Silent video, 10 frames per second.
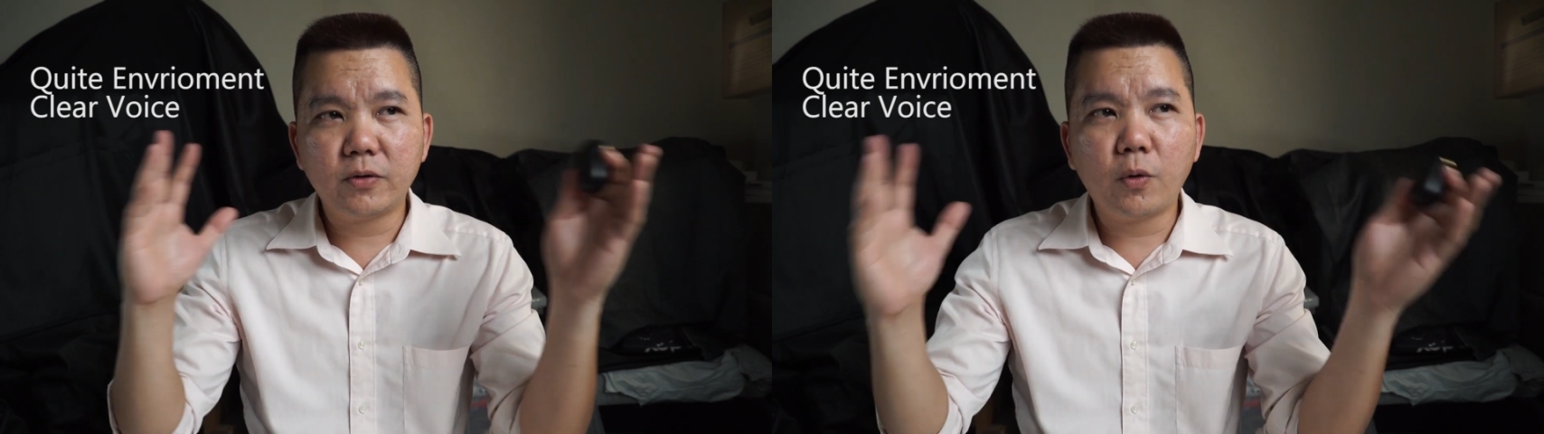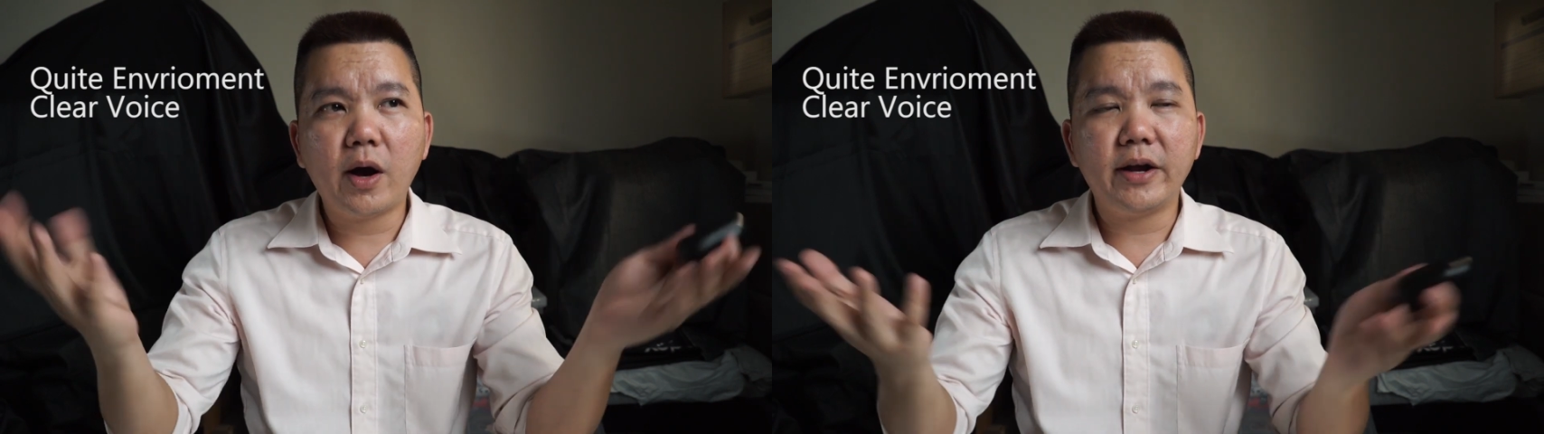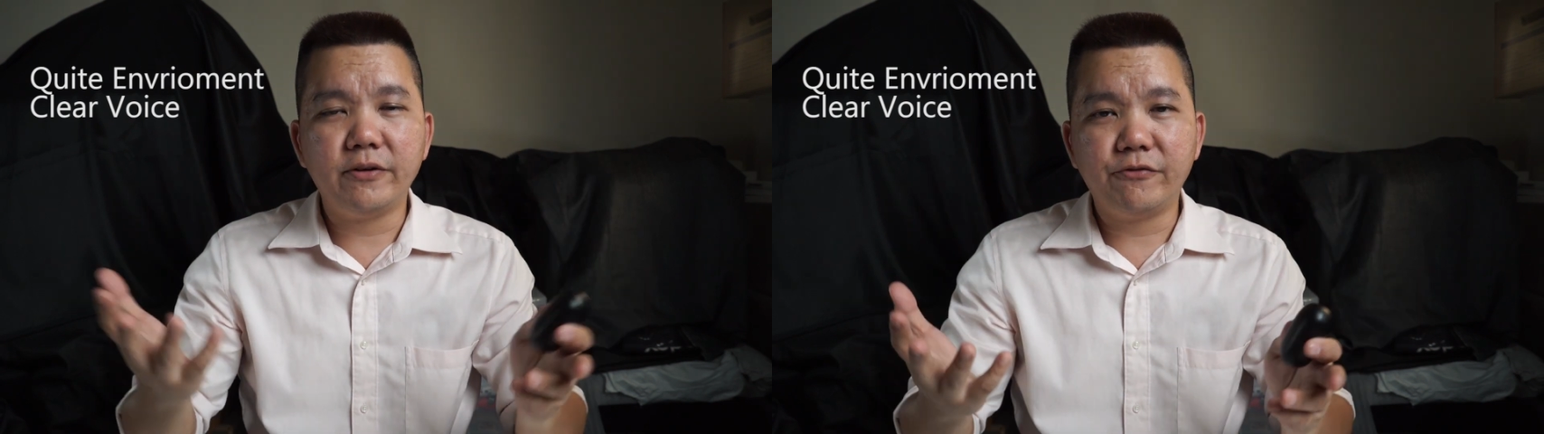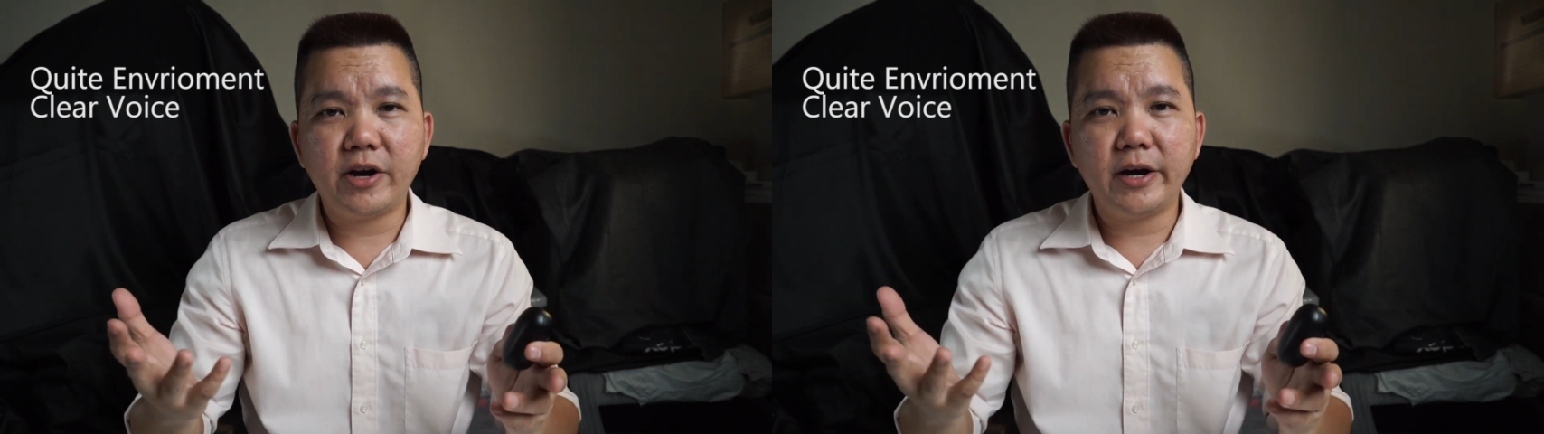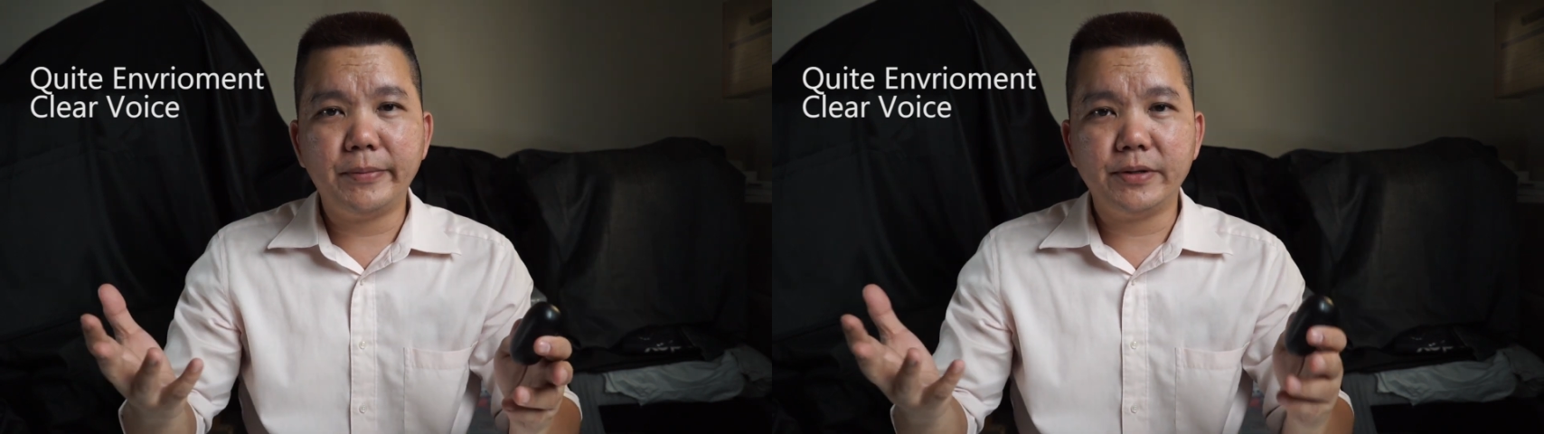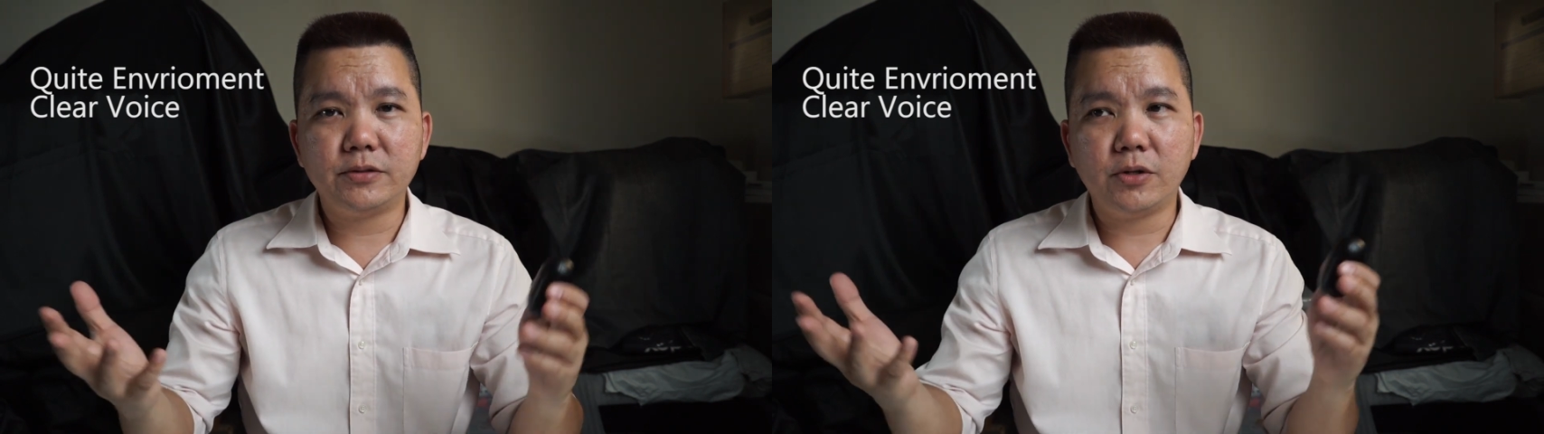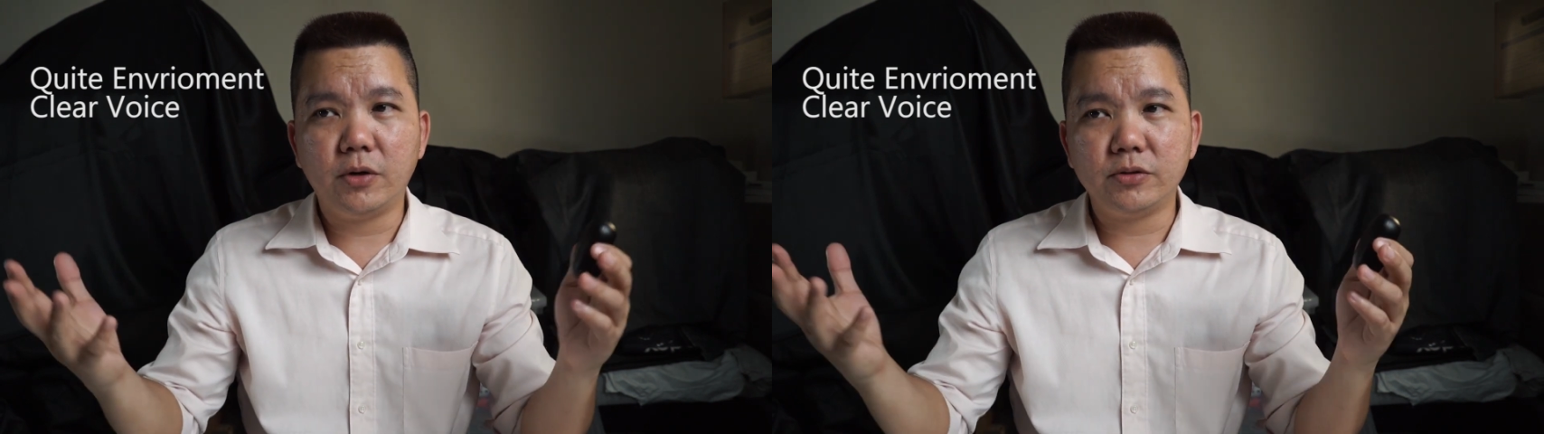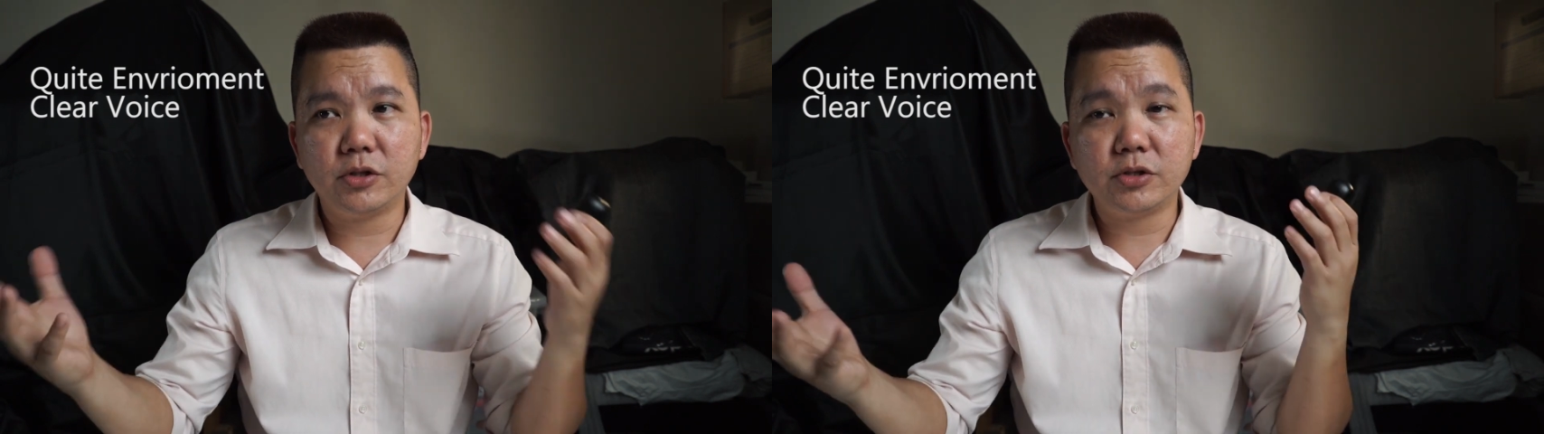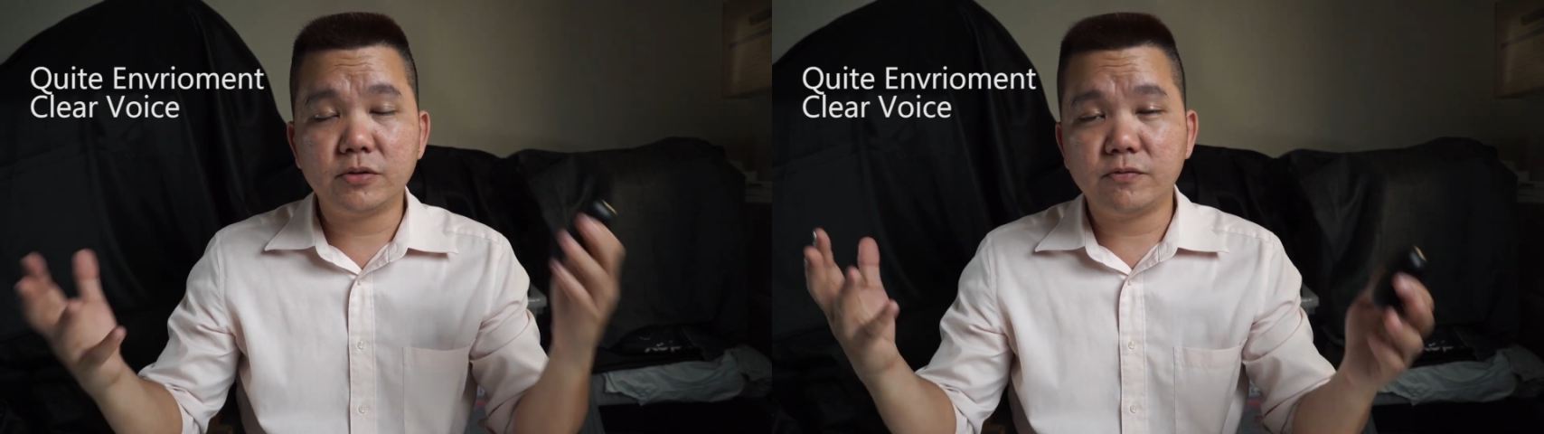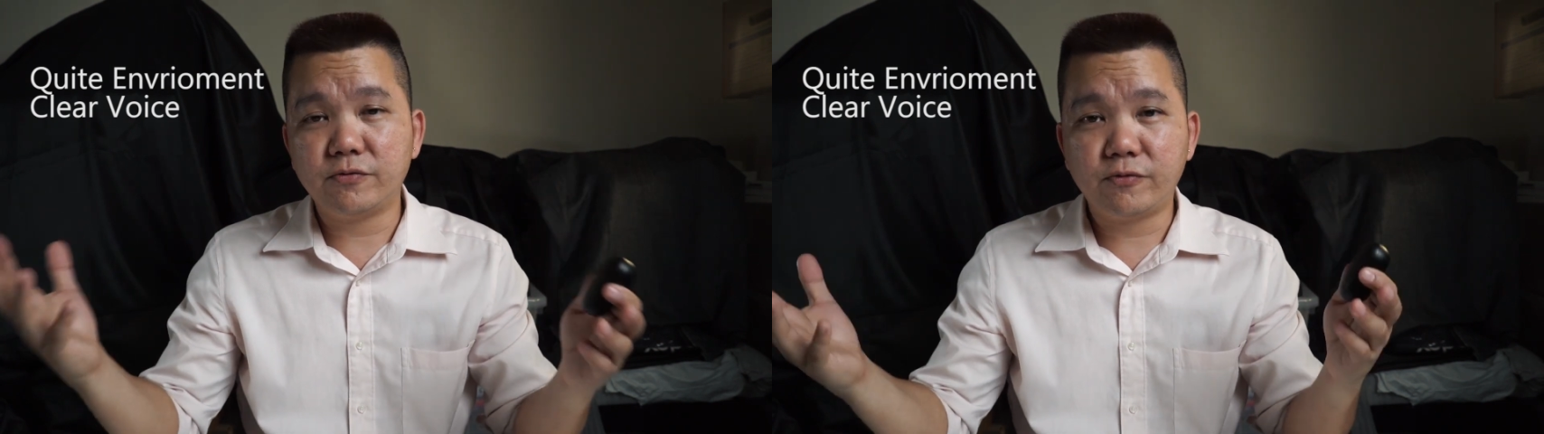quiet environment or not a